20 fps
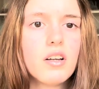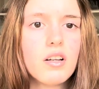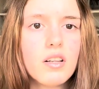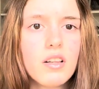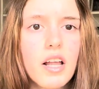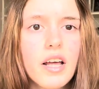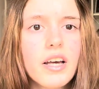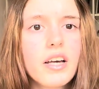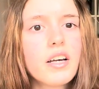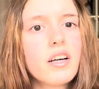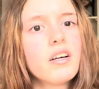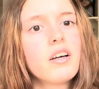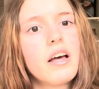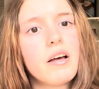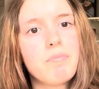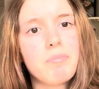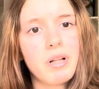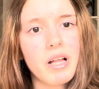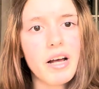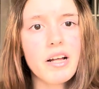Like,
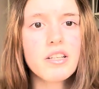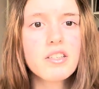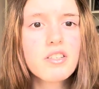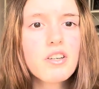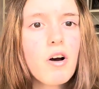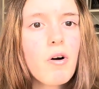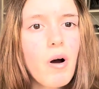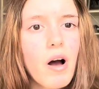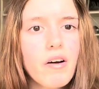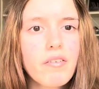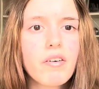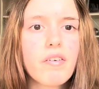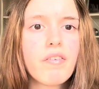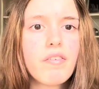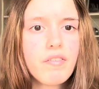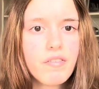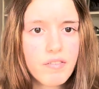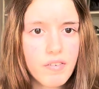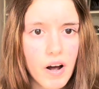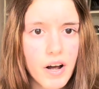plants don't have a
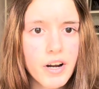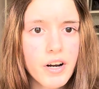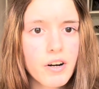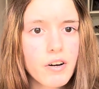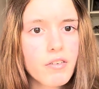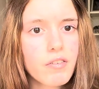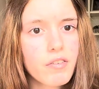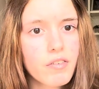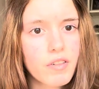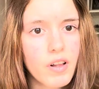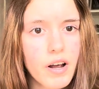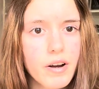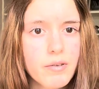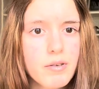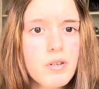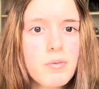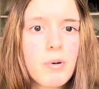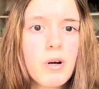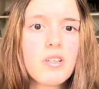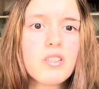fight or flight
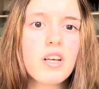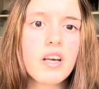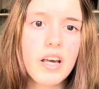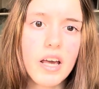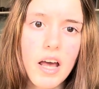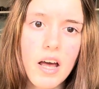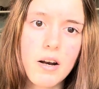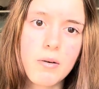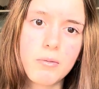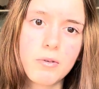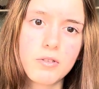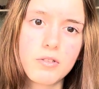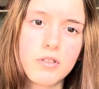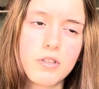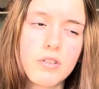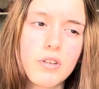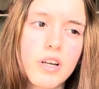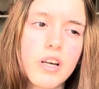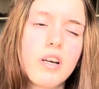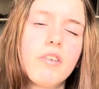response like animals
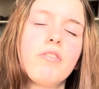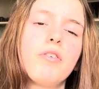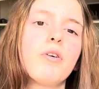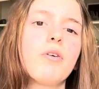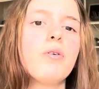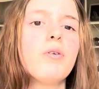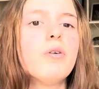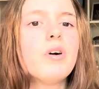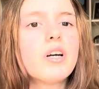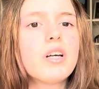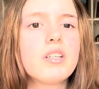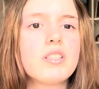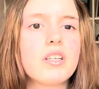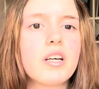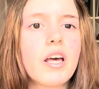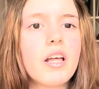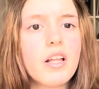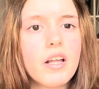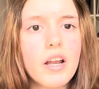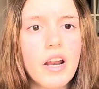do. Like, if you're going to
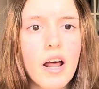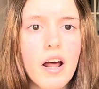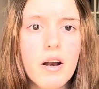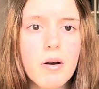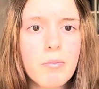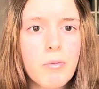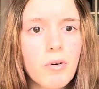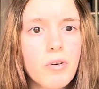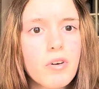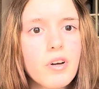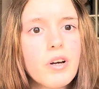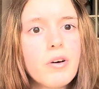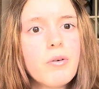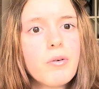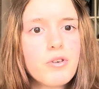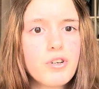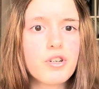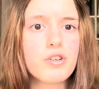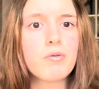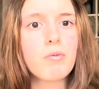kill an animal, it
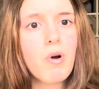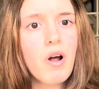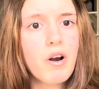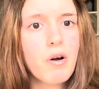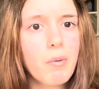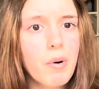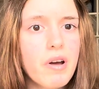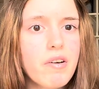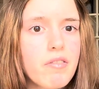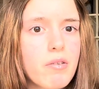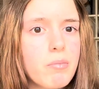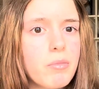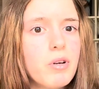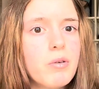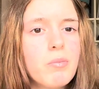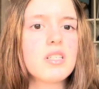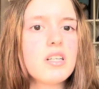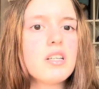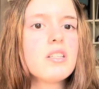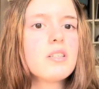would just run away from you.
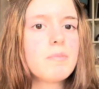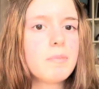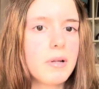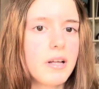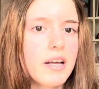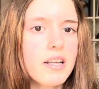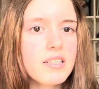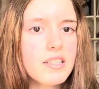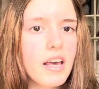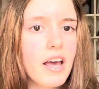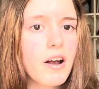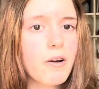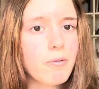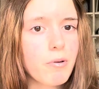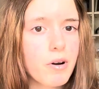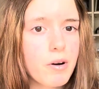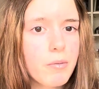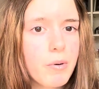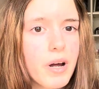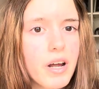But since plants can't
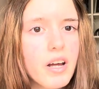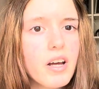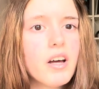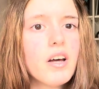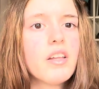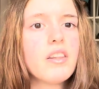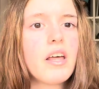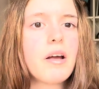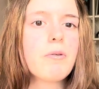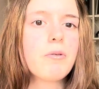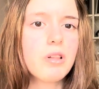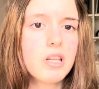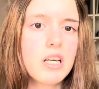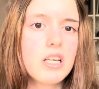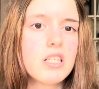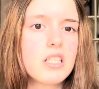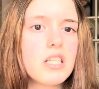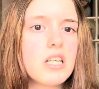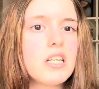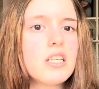run away, they
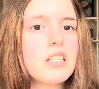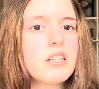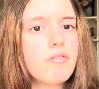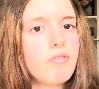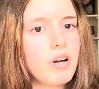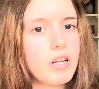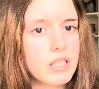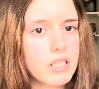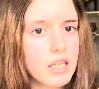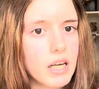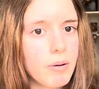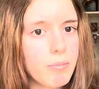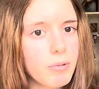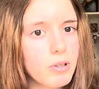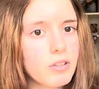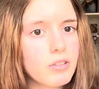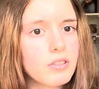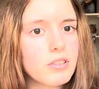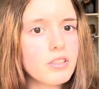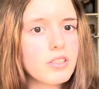release these defense
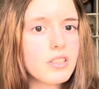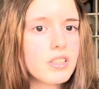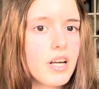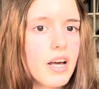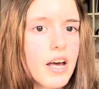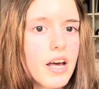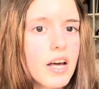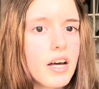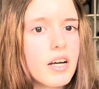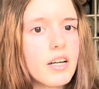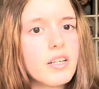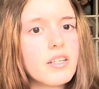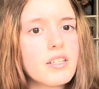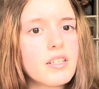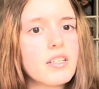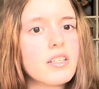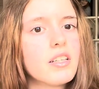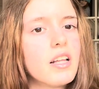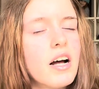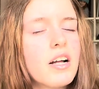chemicals.
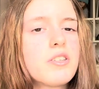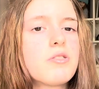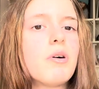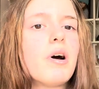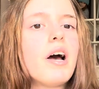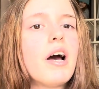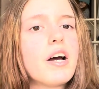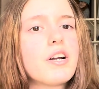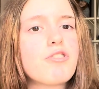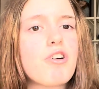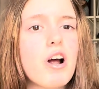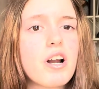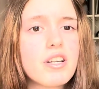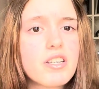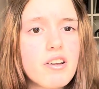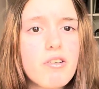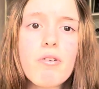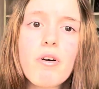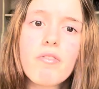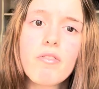And that's why I try to
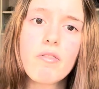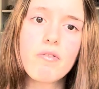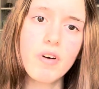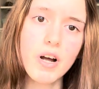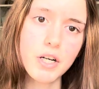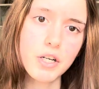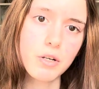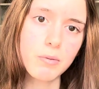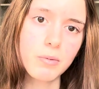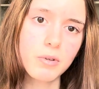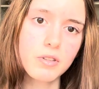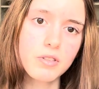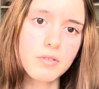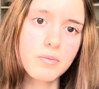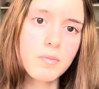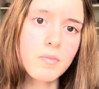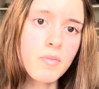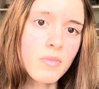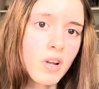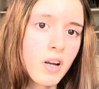stay away from vegetables.
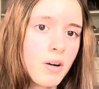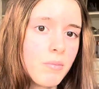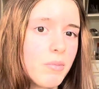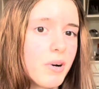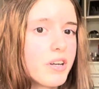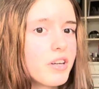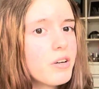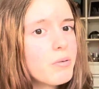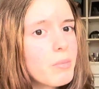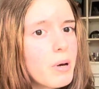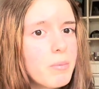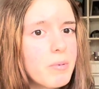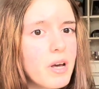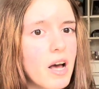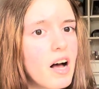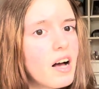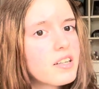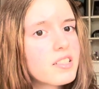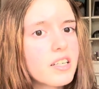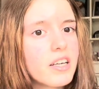But you may be
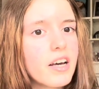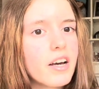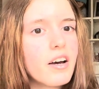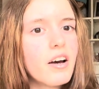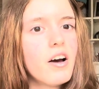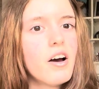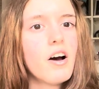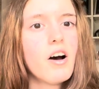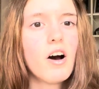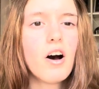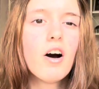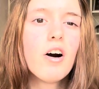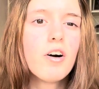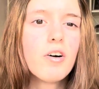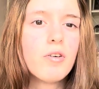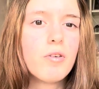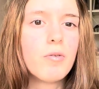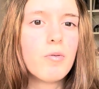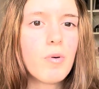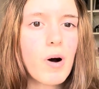asking, oh,
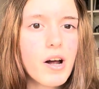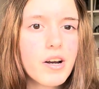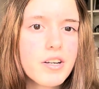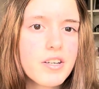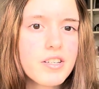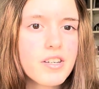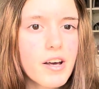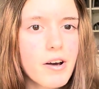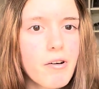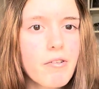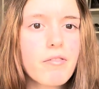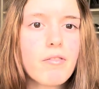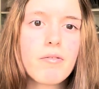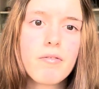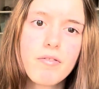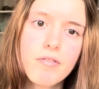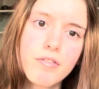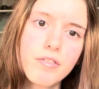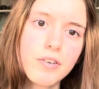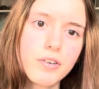why do you stay away from
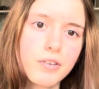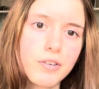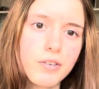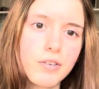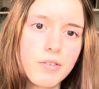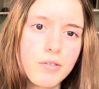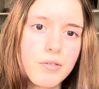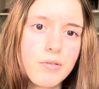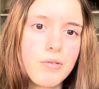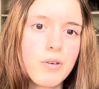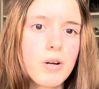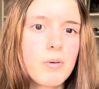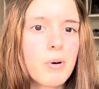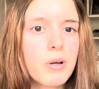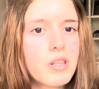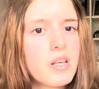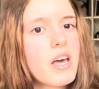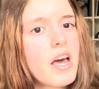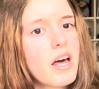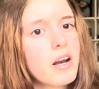fruit? What about
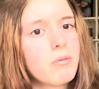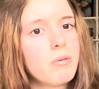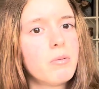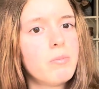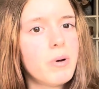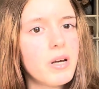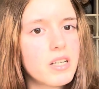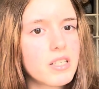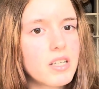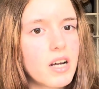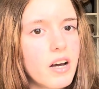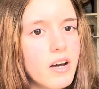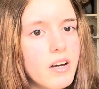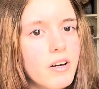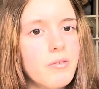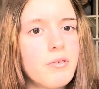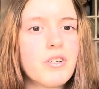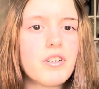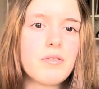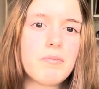the animal-based diet,
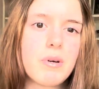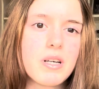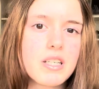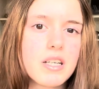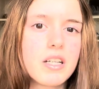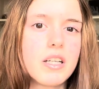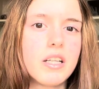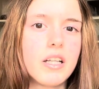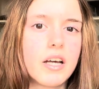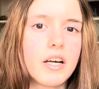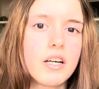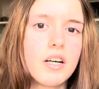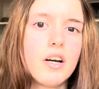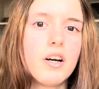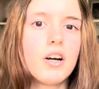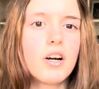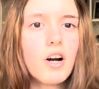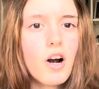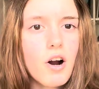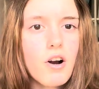which is basically like
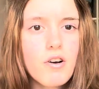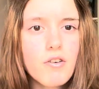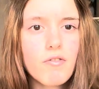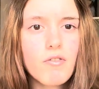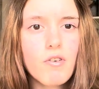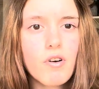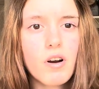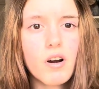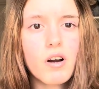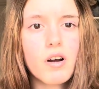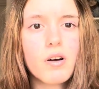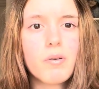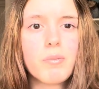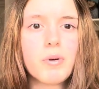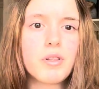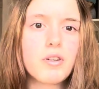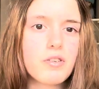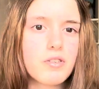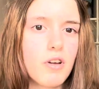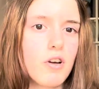carnivore,
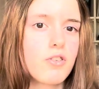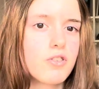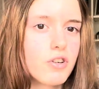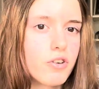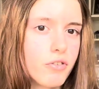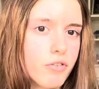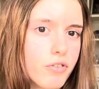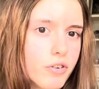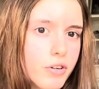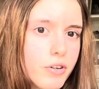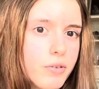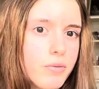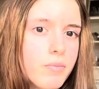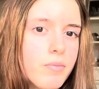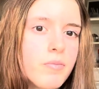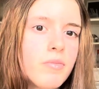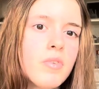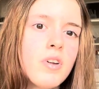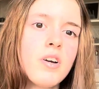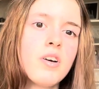but there's also fruit?
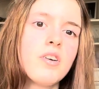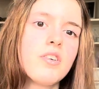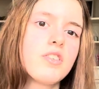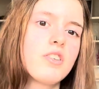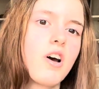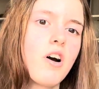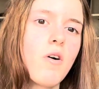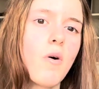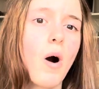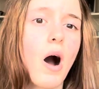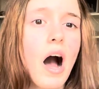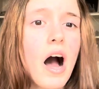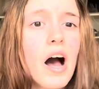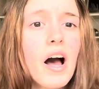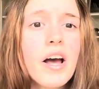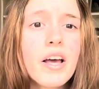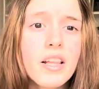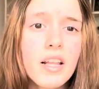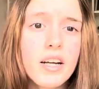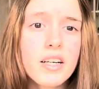So
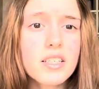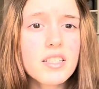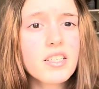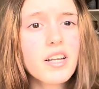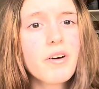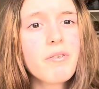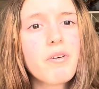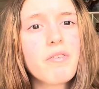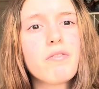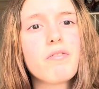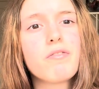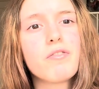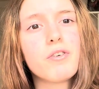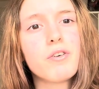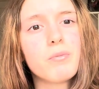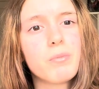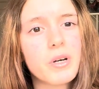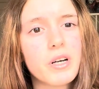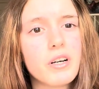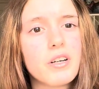I like to stay away from
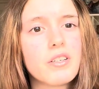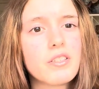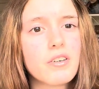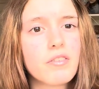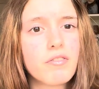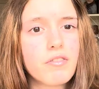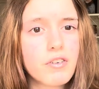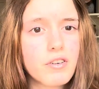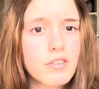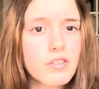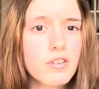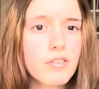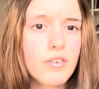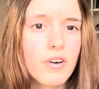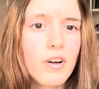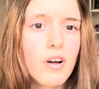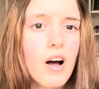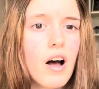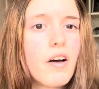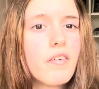fruit because, first of
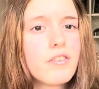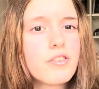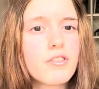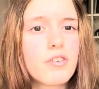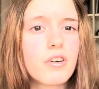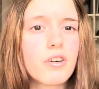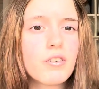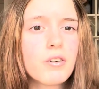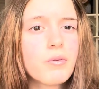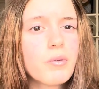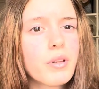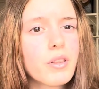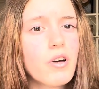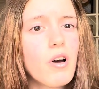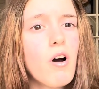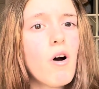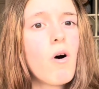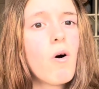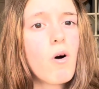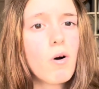all, I've struggled with
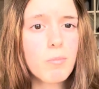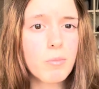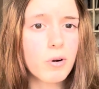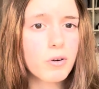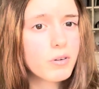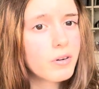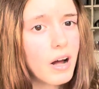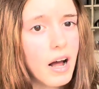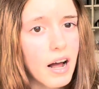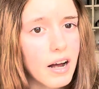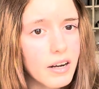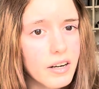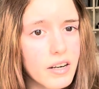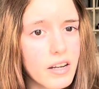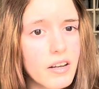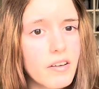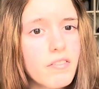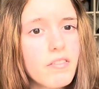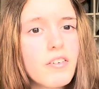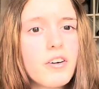hormonal
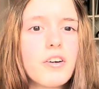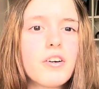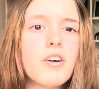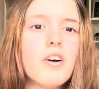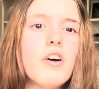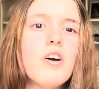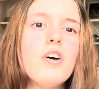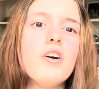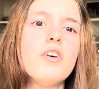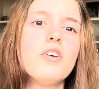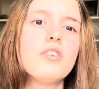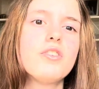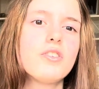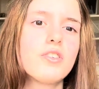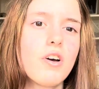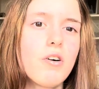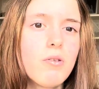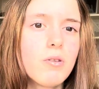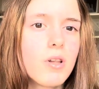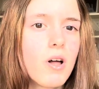acne for
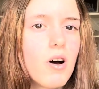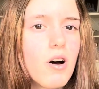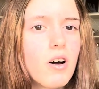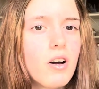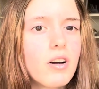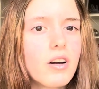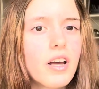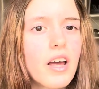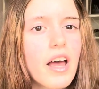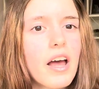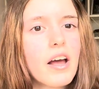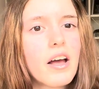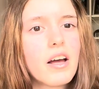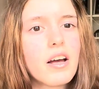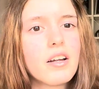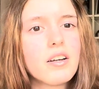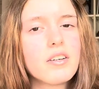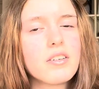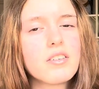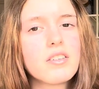so long,
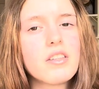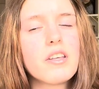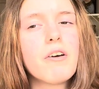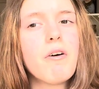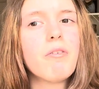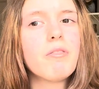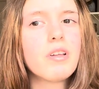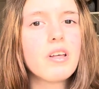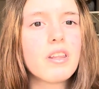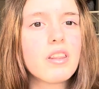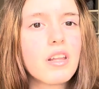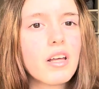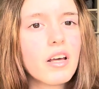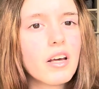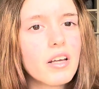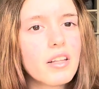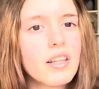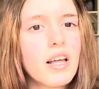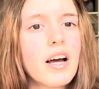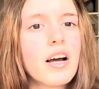and the only
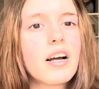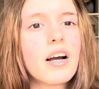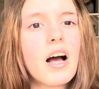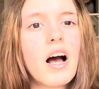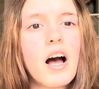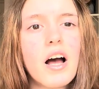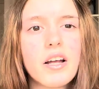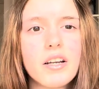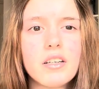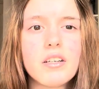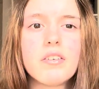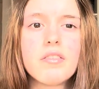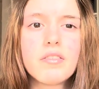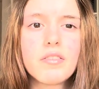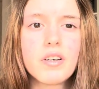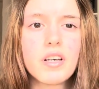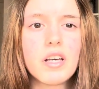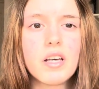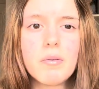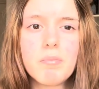thing that kind of
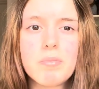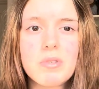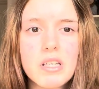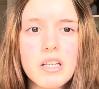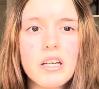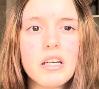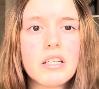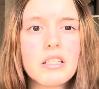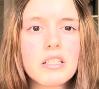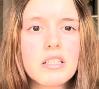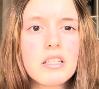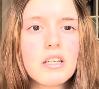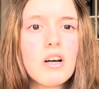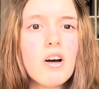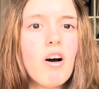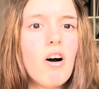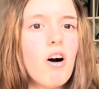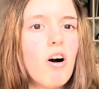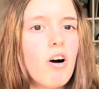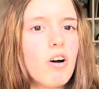keeps it
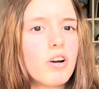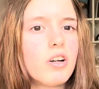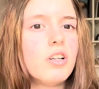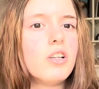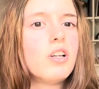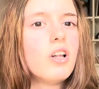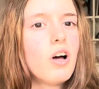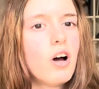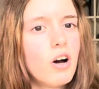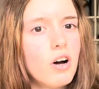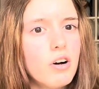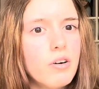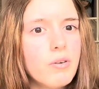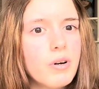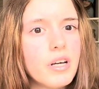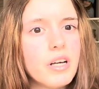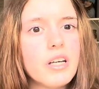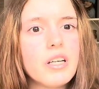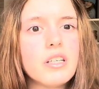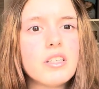on a low
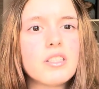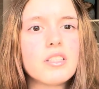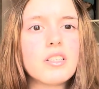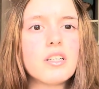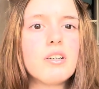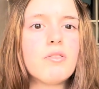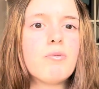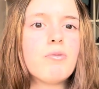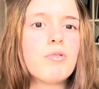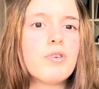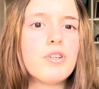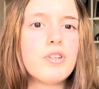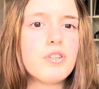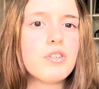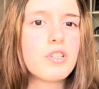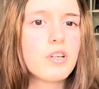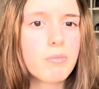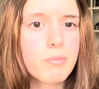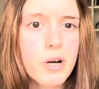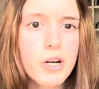is
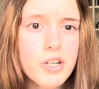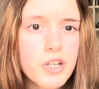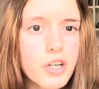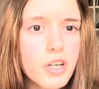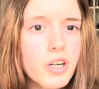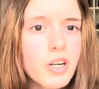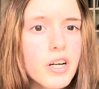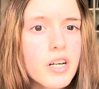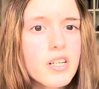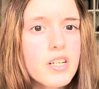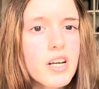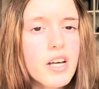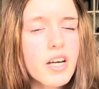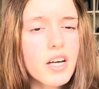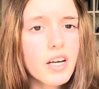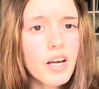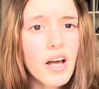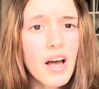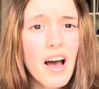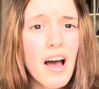reducing my sugar
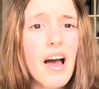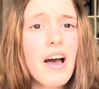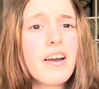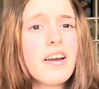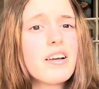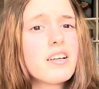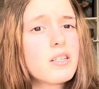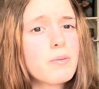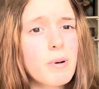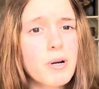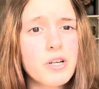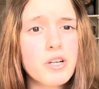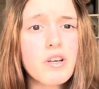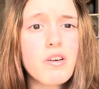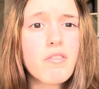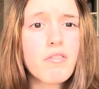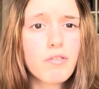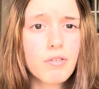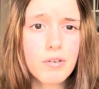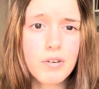intake, and especially
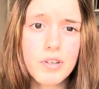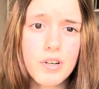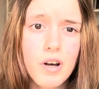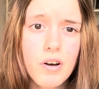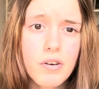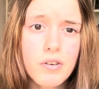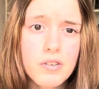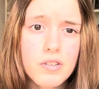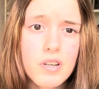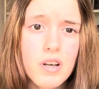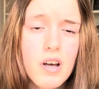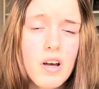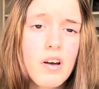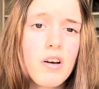fructose.